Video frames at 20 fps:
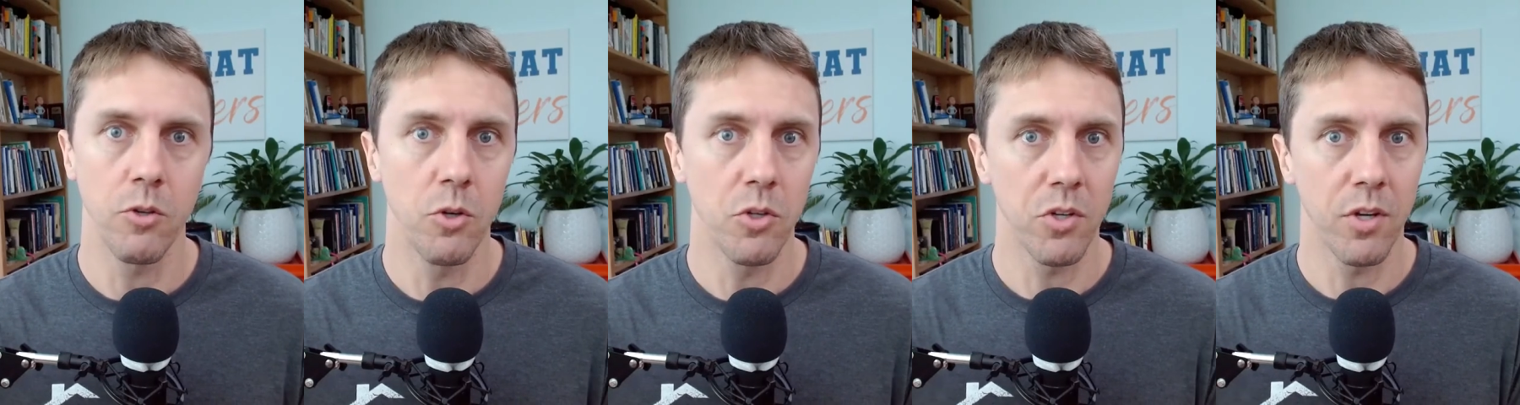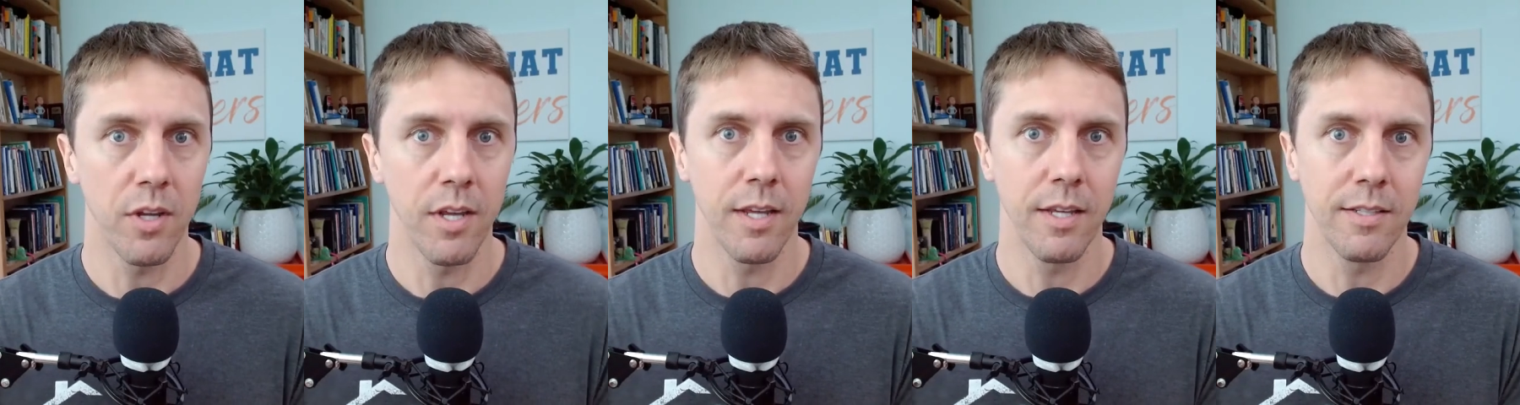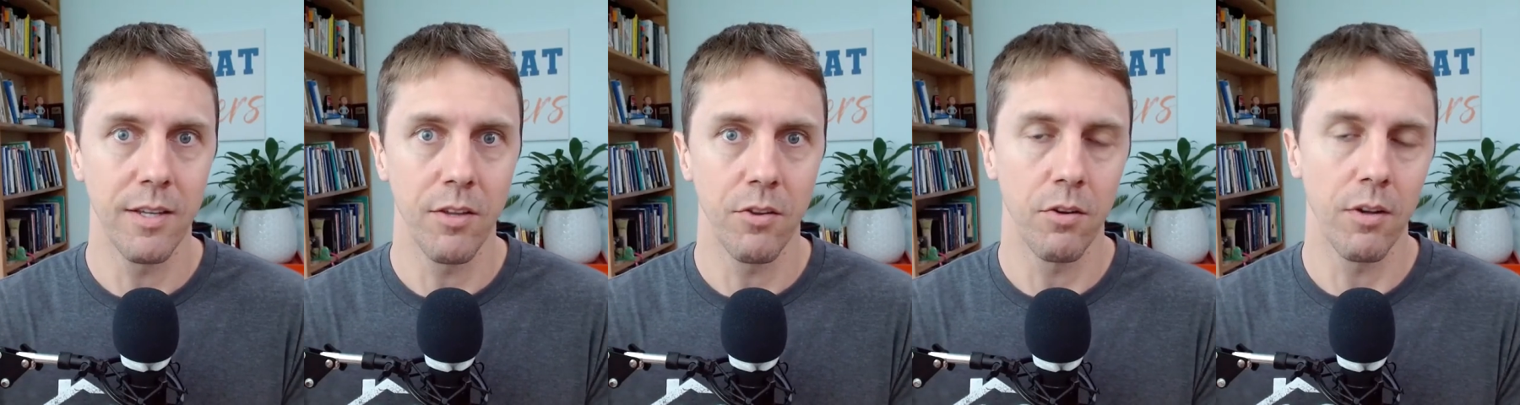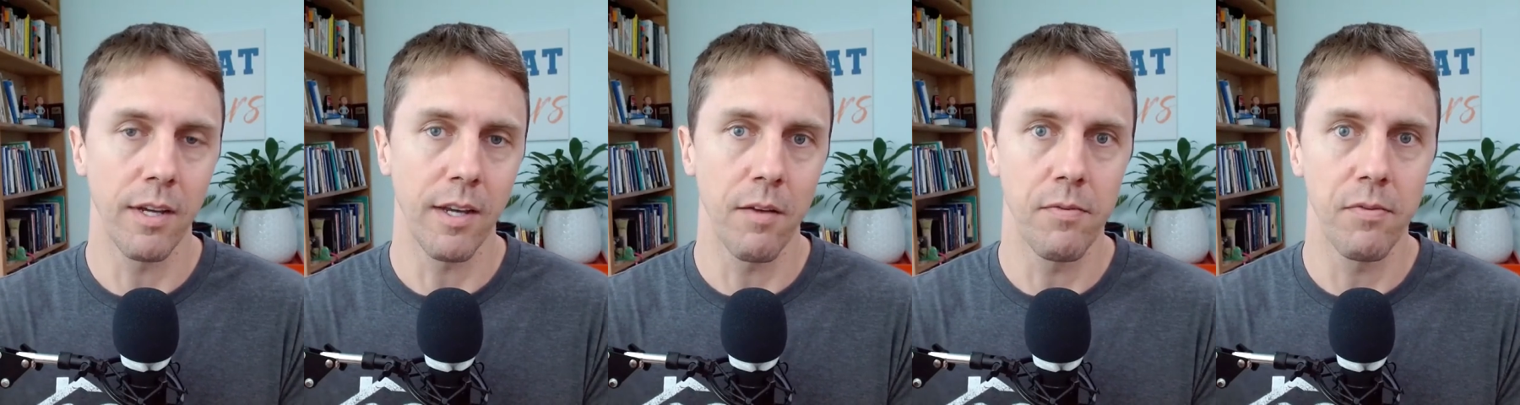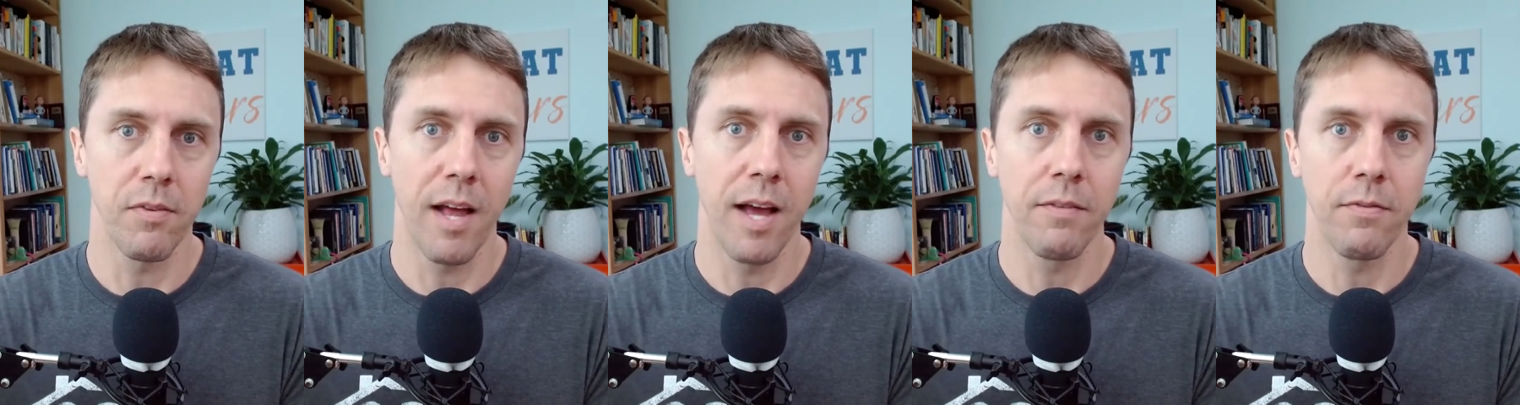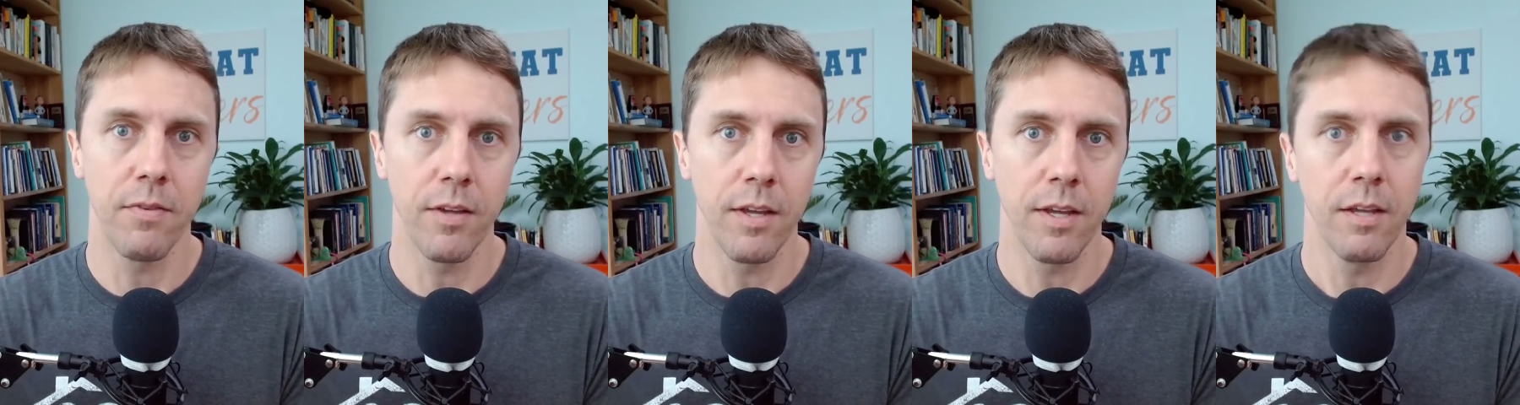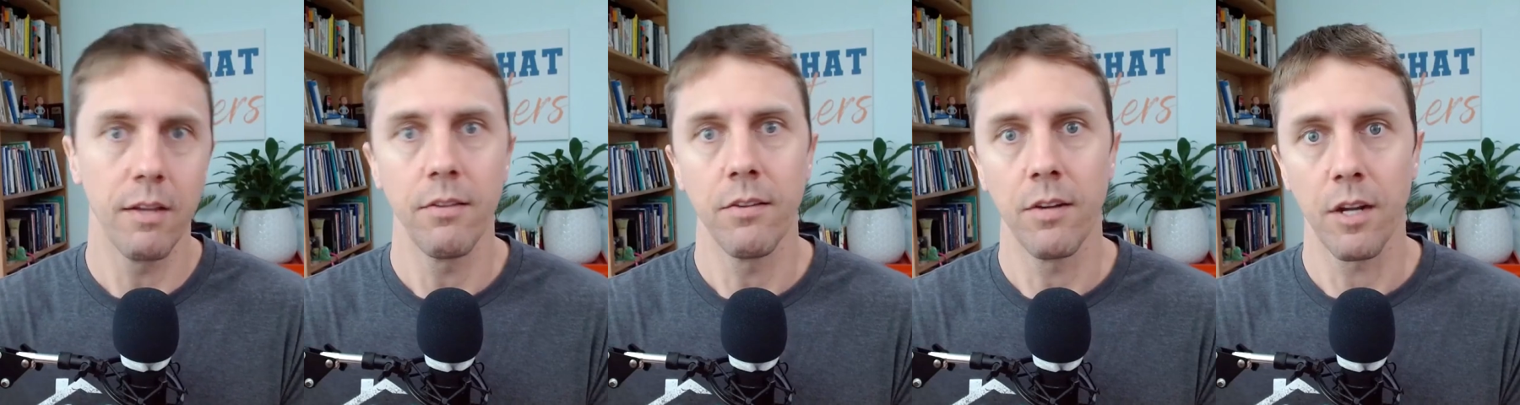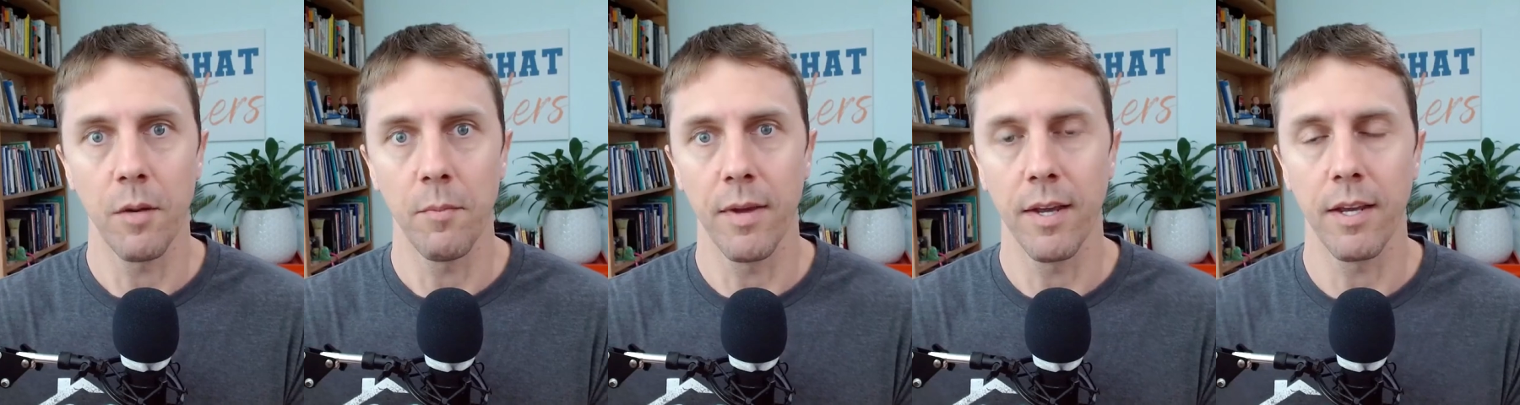Usually it's either like a flat fee,
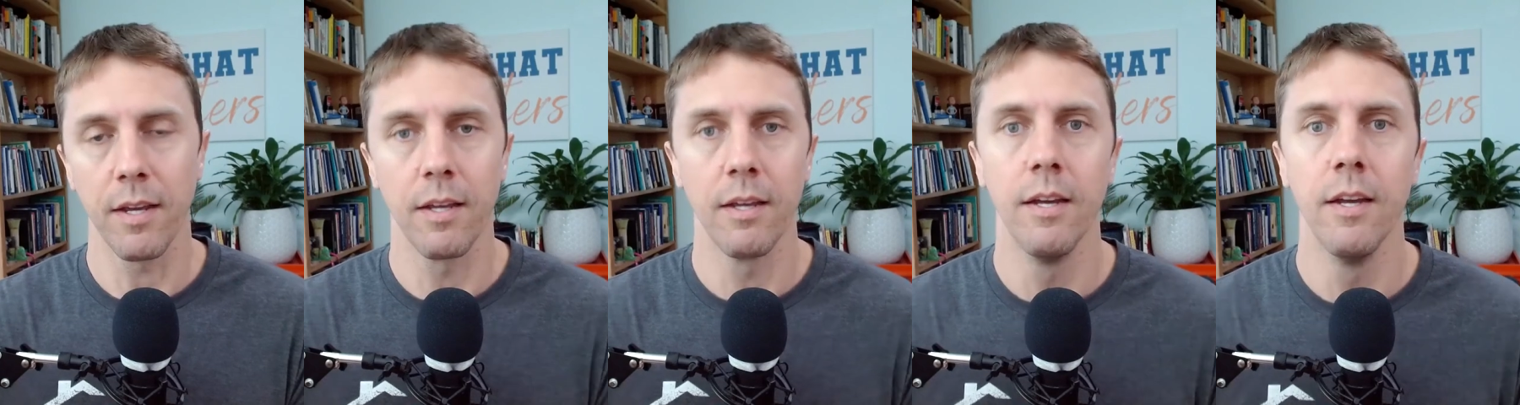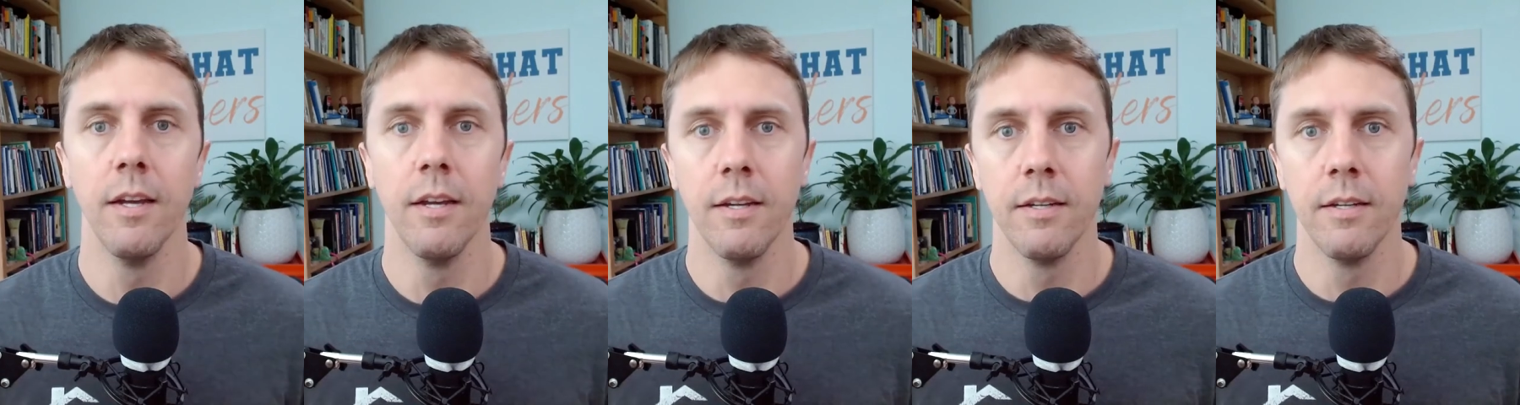they're going to make